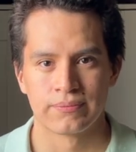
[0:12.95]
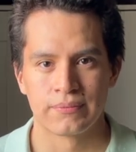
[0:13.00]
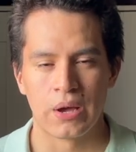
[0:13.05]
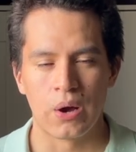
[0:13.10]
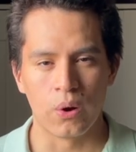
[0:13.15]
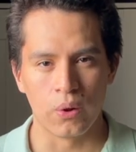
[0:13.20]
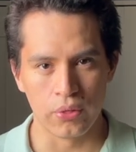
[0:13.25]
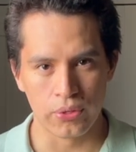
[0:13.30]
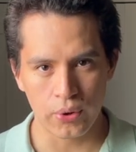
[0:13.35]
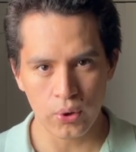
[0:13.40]

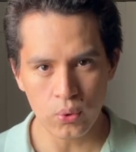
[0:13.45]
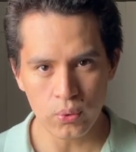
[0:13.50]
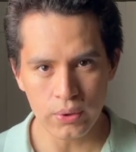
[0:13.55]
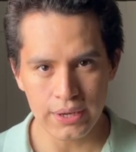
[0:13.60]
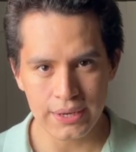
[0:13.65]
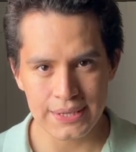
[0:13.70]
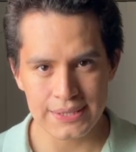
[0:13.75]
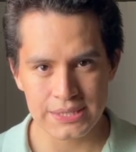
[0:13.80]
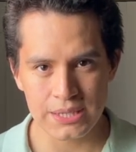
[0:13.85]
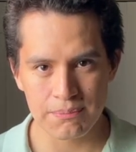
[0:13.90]
Although
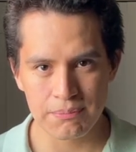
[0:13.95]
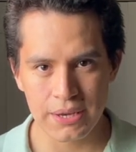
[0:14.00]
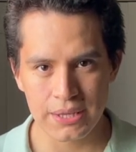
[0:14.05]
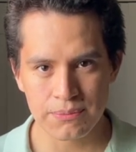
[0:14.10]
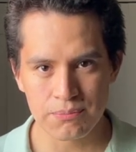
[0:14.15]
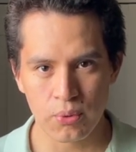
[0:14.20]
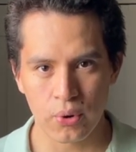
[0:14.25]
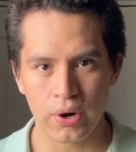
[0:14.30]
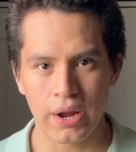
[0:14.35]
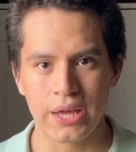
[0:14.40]
it is a bit
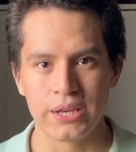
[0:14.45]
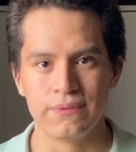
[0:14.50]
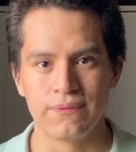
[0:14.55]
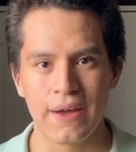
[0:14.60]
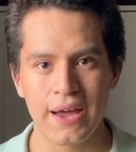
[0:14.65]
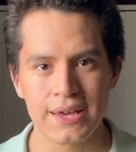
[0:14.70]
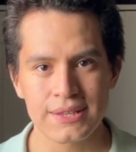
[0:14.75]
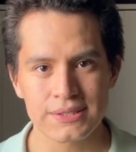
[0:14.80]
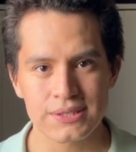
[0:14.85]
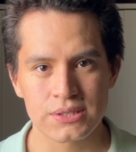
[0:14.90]
more
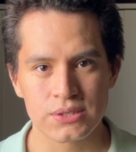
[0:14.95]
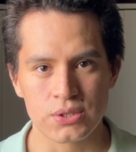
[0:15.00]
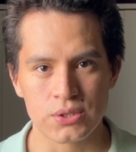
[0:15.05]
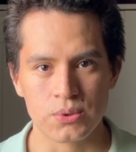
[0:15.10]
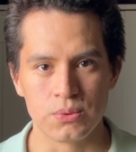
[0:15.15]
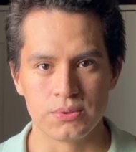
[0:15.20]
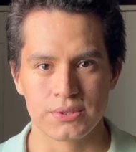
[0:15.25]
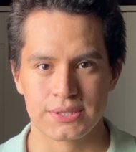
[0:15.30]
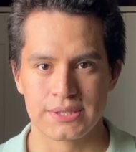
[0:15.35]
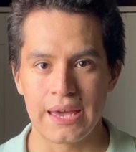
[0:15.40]
advanced
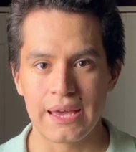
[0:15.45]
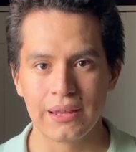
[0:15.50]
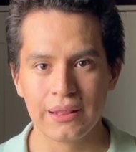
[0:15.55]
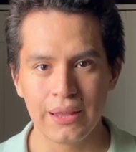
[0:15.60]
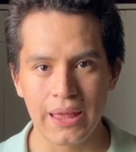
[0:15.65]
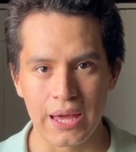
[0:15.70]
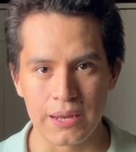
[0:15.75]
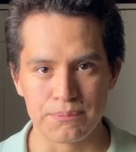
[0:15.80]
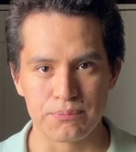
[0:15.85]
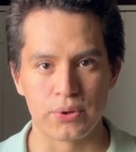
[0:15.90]
to sell
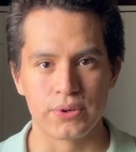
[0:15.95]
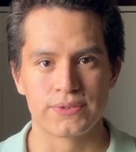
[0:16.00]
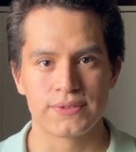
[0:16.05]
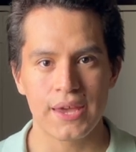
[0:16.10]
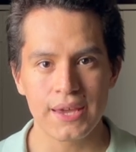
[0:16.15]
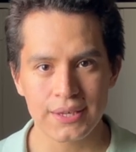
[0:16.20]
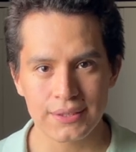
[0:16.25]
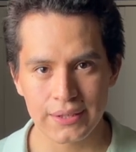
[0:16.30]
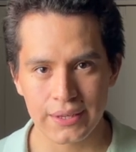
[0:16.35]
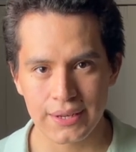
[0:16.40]
and
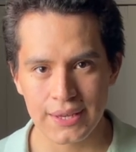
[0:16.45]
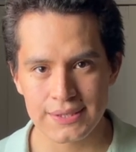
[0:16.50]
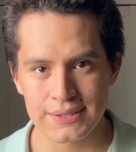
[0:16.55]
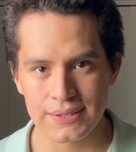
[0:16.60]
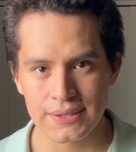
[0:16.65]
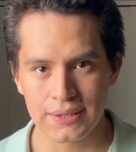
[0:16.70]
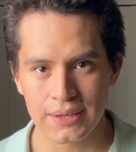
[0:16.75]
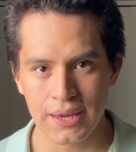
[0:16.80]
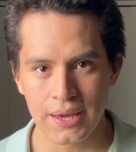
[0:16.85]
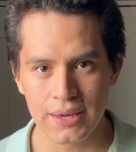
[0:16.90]
protect an
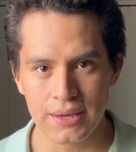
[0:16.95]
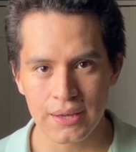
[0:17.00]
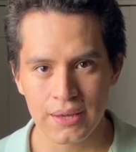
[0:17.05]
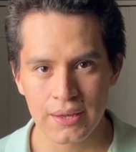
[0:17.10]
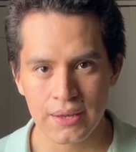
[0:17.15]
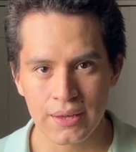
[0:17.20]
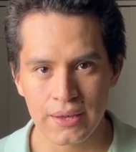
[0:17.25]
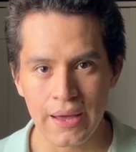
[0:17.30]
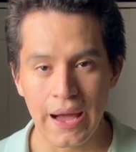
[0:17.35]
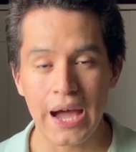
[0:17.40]
SDK,
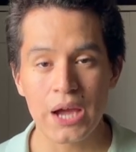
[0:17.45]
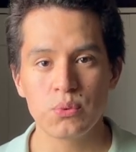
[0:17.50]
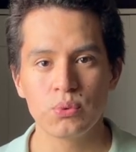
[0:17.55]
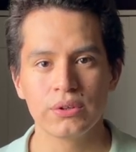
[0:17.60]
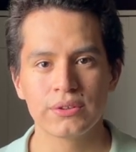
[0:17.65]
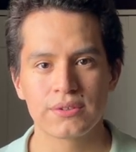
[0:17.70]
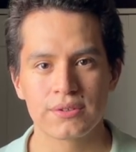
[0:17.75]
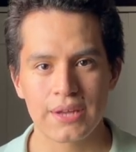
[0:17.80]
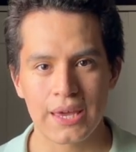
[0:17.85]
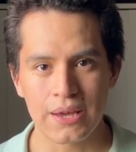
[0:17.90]
I
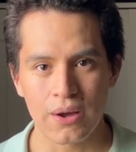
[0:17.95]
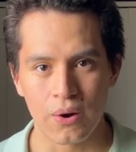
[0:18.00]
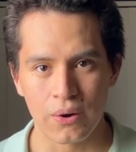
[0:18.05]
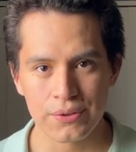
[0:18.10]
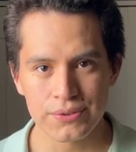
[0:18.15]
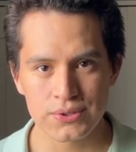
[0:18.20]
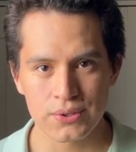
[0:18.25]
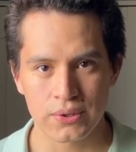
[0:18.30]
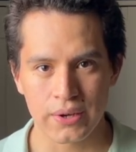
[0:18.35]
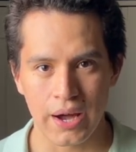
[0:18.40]
will today
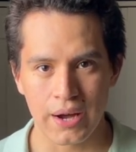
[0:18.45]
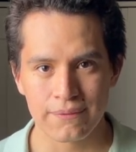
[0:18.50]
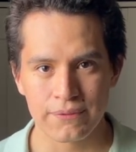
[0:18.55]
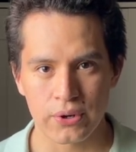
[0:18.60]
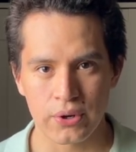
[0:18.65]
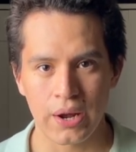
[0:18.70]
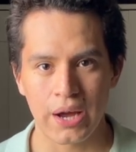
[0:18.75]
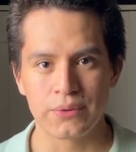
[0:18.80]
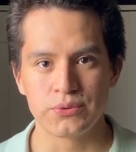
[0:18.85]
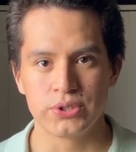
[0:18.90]
also
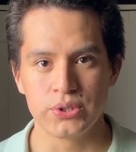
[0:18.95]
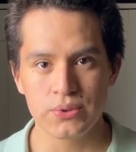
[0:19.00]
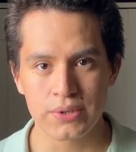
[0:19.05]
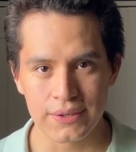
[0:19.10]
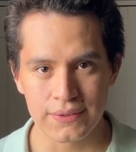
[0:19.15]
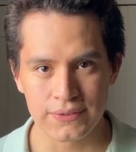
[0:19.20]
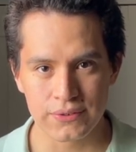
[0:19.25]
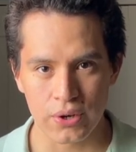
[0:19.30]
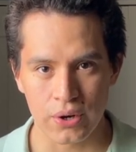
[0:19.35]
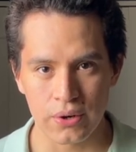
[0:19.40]
cover how you
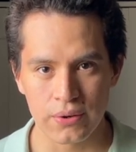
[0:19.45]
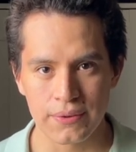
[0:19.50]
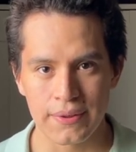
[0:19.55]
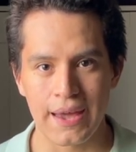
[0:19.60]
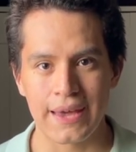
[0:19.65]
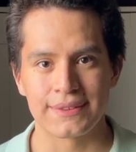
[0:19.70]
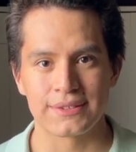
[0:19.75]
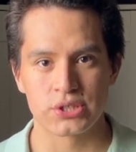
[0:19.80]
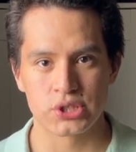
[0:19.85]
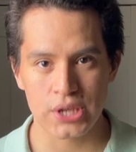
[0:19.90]
can turn
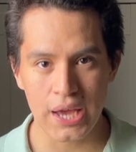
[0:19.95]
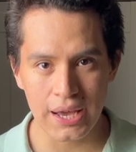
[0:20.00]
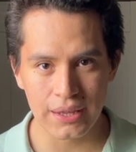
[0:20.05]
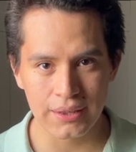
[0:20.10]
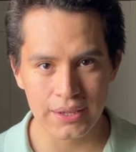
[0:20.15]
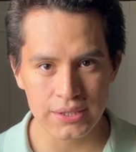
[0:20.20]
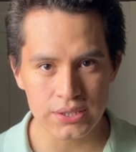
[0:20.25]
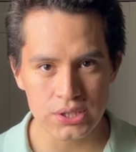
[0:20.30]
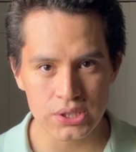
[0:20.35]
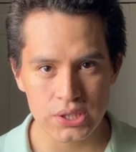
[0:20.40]
that
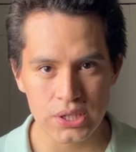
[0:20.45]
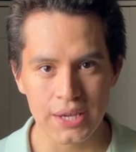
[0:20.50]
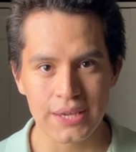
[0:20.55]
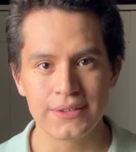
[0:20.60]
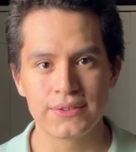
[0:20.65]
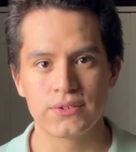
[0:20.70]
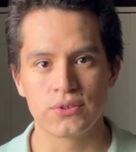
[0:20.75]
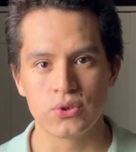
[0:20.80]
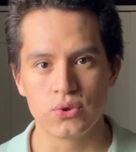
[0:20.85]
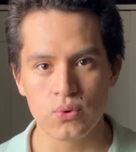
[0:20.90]
challenge
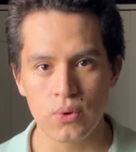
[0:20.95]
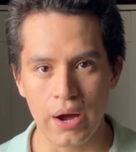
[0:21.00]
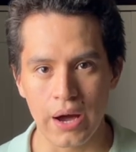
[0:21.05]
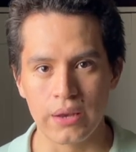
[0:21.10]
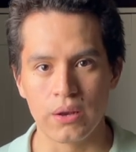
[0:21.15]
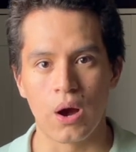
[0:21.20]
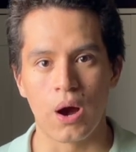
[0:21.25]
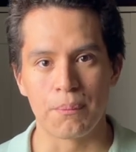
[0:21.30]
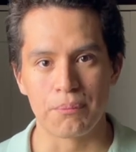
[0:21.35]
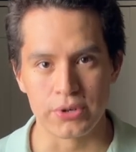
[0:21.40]
into
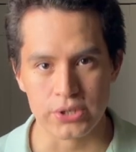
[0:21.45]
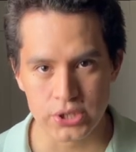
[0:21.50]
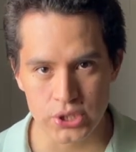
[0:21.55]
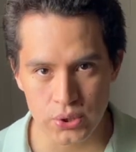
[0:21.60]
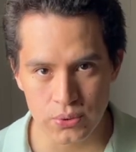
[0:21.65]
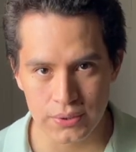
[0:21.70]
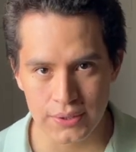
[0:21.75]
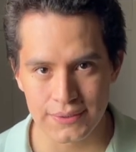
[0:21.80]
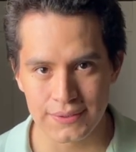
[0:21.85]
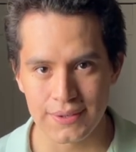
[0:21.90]
an
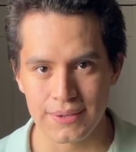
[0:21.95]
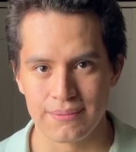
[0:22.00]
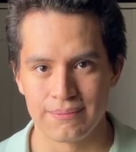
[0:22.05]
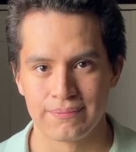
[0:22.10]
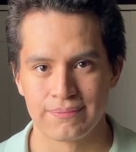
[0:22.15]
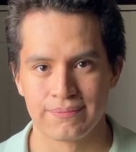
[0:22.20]
opportunity.